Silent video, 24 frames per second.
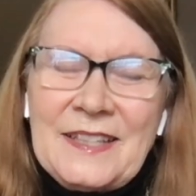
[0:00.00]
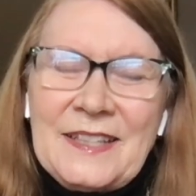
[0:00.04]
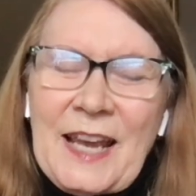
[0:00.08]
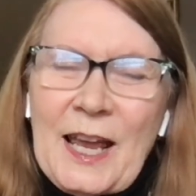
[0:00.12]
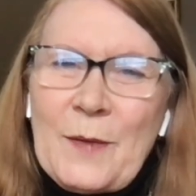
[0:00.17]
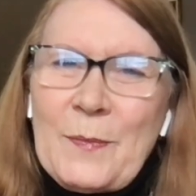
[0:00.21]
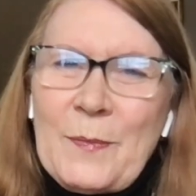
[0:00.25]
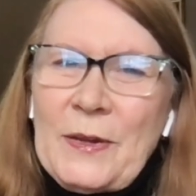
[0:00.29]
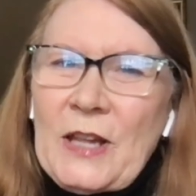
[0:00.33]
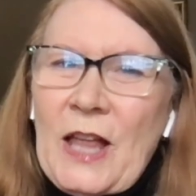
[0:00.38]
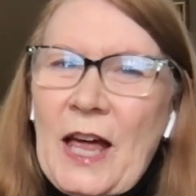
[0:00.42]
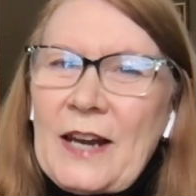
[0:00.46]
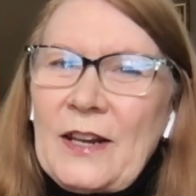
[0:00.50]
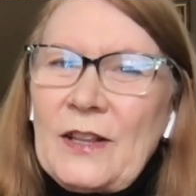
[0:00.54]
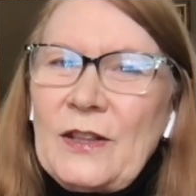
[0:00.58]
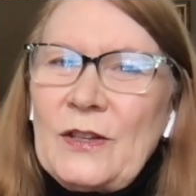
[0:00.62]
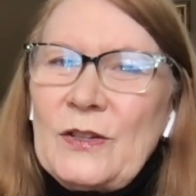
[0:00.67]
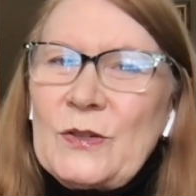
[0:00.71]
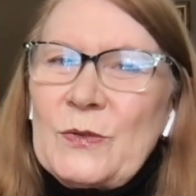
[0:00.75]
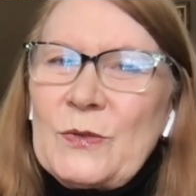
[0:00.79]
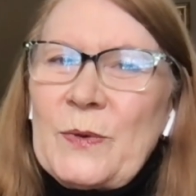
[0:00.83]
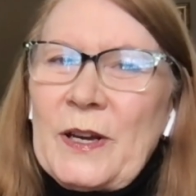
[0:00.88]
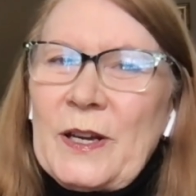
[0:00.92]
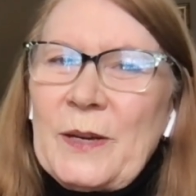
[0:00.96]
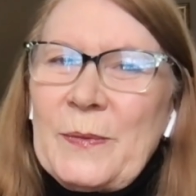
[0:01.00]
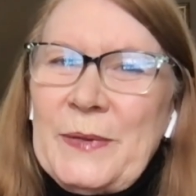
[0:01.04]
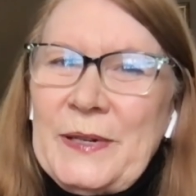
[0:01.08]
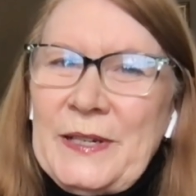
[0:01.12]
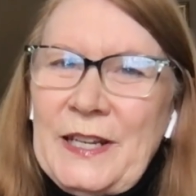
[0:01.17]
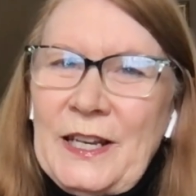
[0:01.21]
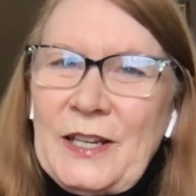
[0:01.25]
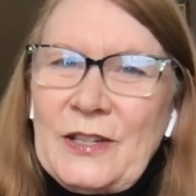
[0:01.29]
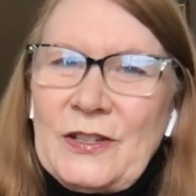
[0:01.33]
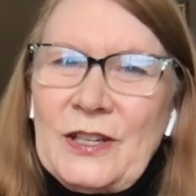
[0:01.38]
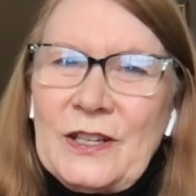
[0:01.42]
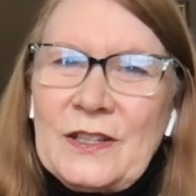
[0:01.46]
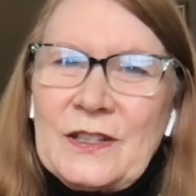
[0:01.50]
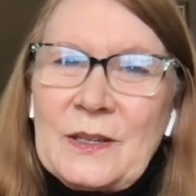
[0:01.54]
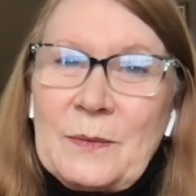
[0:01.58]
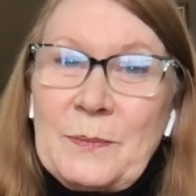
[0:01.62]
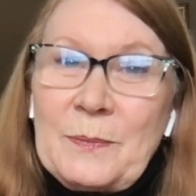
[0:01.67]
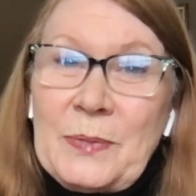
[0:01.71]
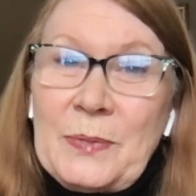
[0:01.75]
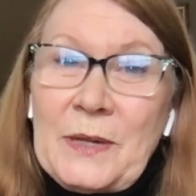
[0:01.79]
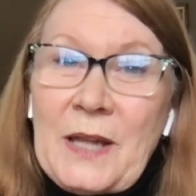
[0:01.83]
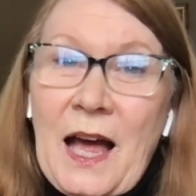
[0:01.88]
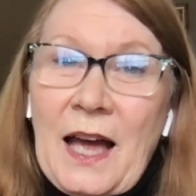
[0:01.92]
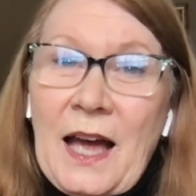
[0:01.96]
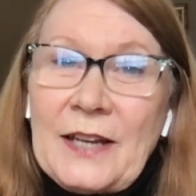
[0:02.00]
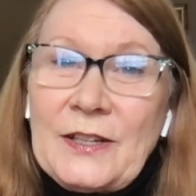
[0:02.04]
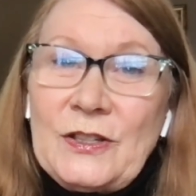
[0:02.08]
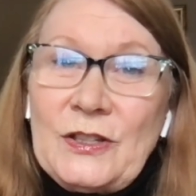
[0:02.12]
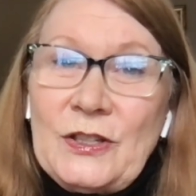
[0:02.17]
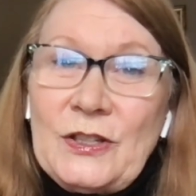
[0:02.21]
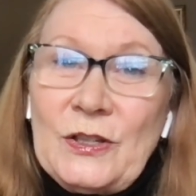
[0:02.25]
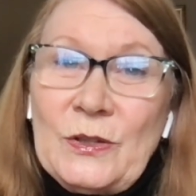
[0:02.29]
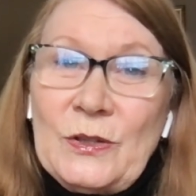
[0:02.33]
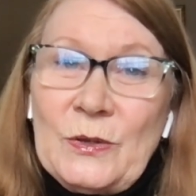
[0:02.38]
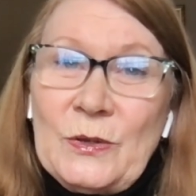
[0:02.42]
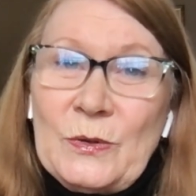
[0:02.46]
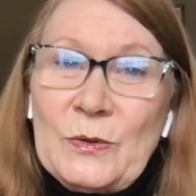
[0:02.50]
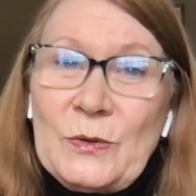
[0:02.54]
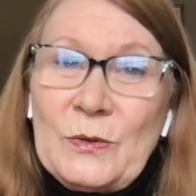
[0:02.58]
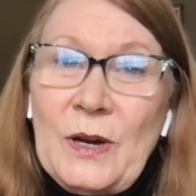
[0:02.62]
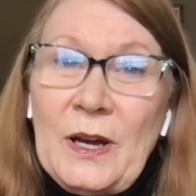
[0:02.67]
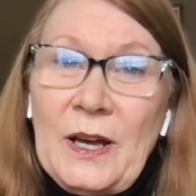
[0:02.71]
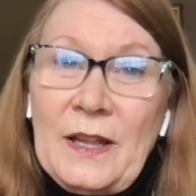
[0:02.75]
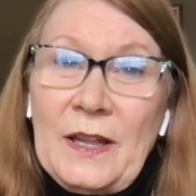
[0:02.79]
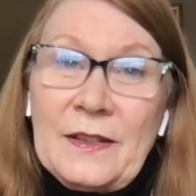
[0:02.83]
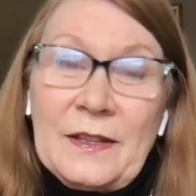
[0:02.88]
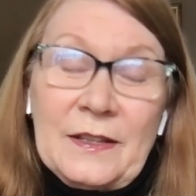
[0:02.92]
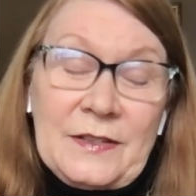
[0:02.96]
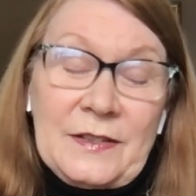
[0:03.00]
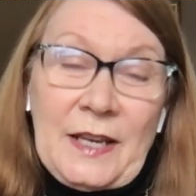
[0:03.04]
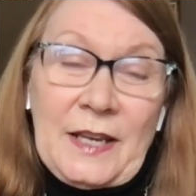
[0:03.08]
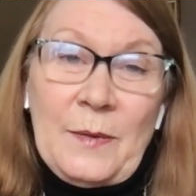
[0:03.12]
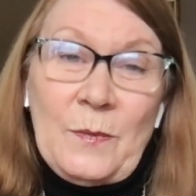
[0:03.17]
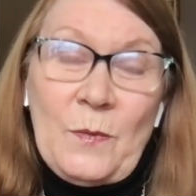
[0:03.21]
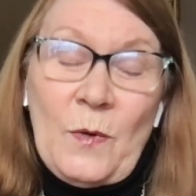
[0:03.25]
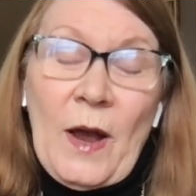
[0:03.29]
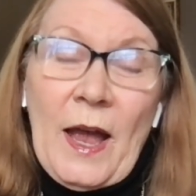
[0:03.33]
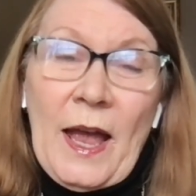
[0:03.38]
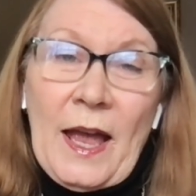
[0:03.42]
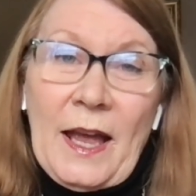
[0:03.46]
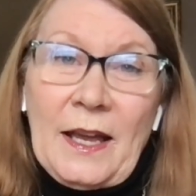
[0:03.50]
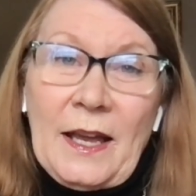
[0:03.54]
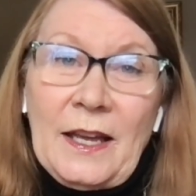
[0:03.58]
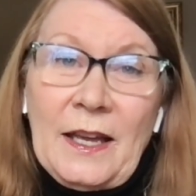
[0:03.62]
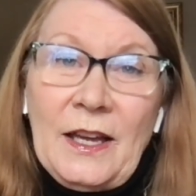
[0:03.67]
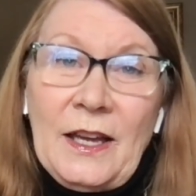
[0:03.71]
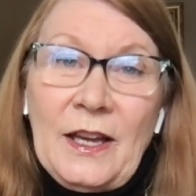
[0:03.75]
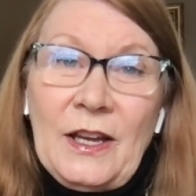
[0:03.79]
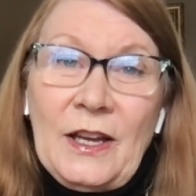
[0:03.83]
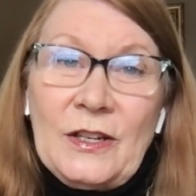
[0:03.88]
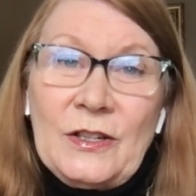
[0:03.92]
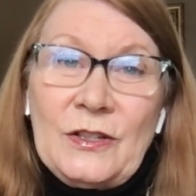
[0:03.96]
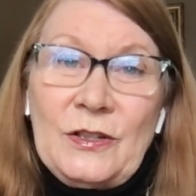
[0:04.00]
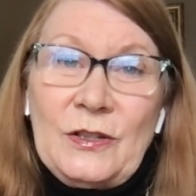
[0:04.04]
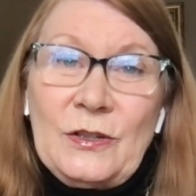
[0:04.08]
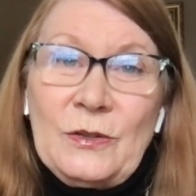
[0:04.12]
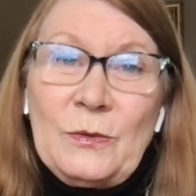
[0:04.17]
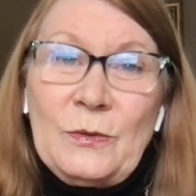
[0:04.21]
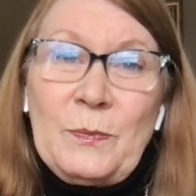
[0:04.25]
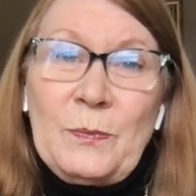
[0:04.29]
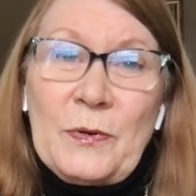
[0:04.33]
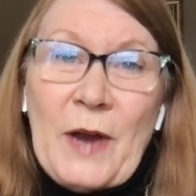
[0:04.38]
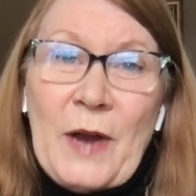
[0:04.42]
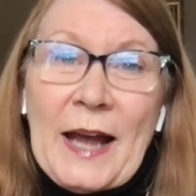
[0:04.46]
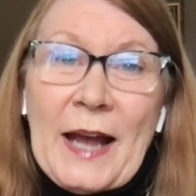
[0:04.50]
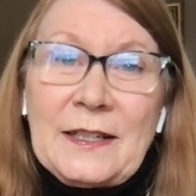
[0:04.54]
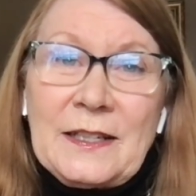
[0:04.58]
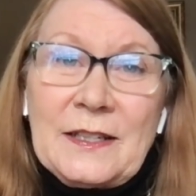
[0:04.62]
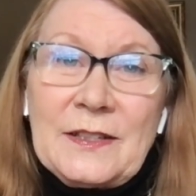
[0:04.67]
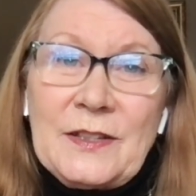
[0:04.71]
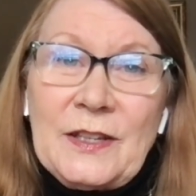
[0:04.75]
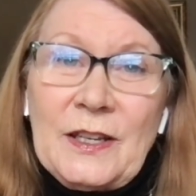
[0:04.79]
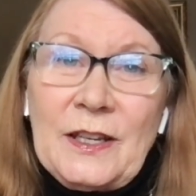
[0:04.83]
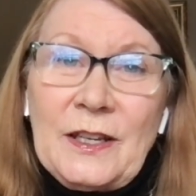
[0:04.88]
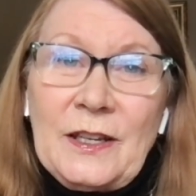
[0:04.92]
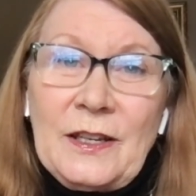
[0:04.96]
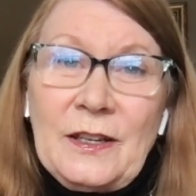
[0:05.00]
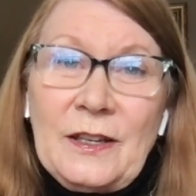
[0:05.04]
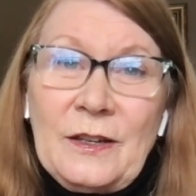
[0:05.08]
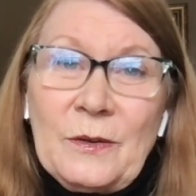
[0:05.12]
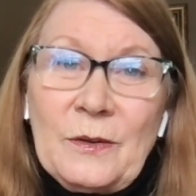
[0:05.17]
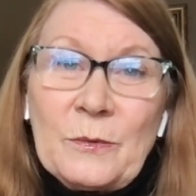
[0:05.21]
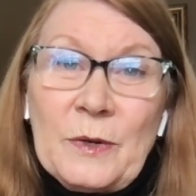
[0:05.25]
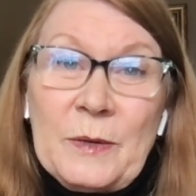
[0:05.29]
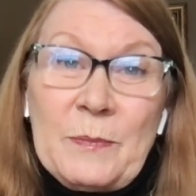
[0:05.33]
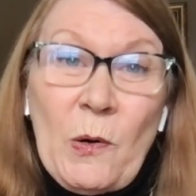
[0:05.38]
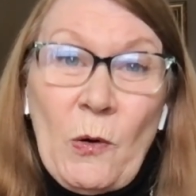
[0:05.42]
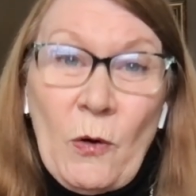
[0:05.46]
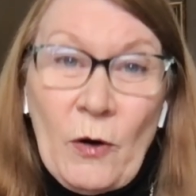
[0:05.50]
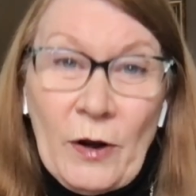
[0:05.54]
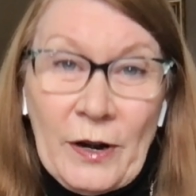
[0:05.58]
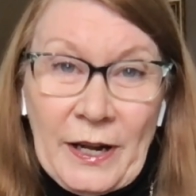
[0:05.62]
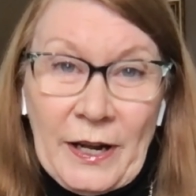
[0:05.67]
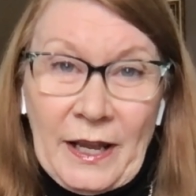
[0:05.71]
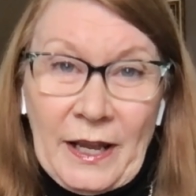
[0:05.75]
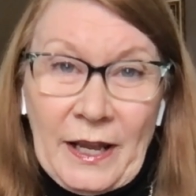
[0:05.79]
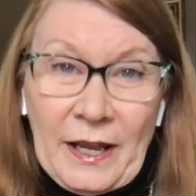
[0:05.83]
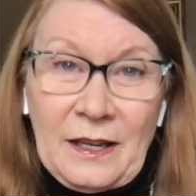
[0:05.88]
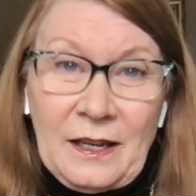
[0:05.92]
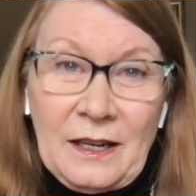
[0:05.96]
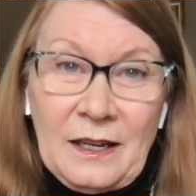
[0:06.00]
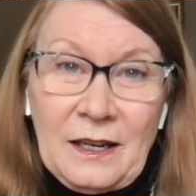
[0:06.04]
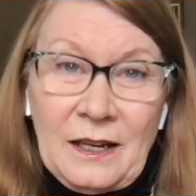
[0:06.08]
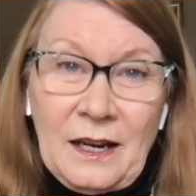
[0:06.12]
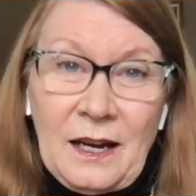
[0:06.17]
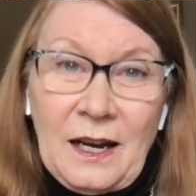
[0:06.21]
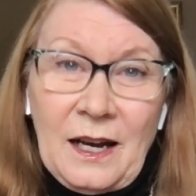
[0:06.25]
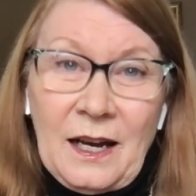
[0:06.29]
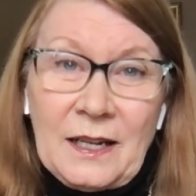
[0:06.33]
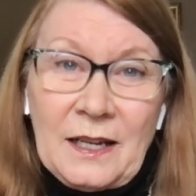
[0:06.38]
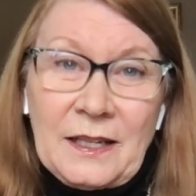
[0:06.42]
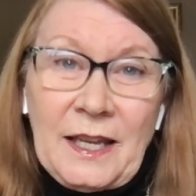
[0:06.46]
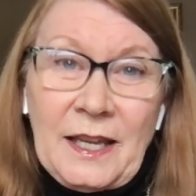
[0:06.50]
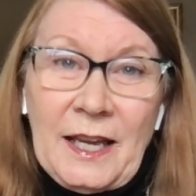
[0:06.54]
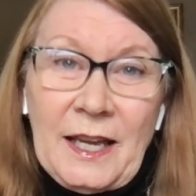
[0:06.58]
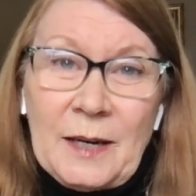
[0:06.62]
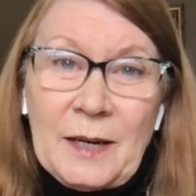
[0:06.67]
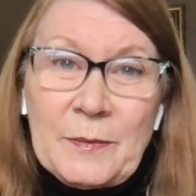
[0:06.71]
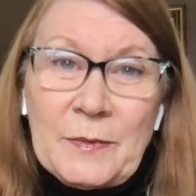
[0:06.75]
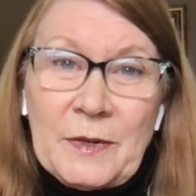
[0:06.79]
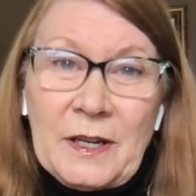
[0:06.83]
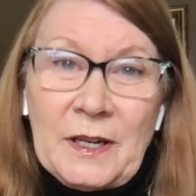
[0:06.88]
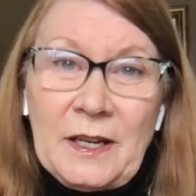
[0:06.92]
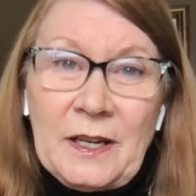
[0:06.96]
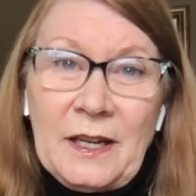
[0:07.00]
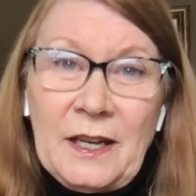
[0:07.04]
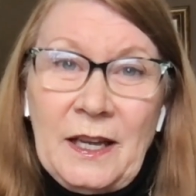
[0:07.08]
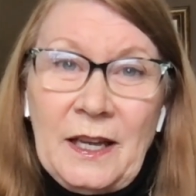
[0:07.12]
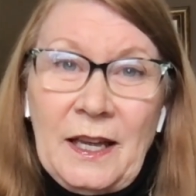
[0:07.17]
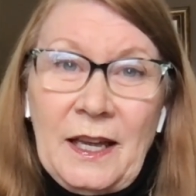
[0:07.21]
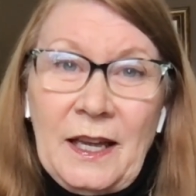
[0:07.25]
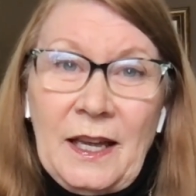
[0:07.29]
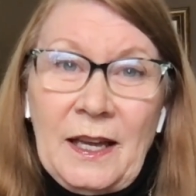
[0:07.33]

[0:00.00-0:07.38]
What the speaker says: And Sam, a lot of those recommendations apply to the same way to practicing reporting on camera,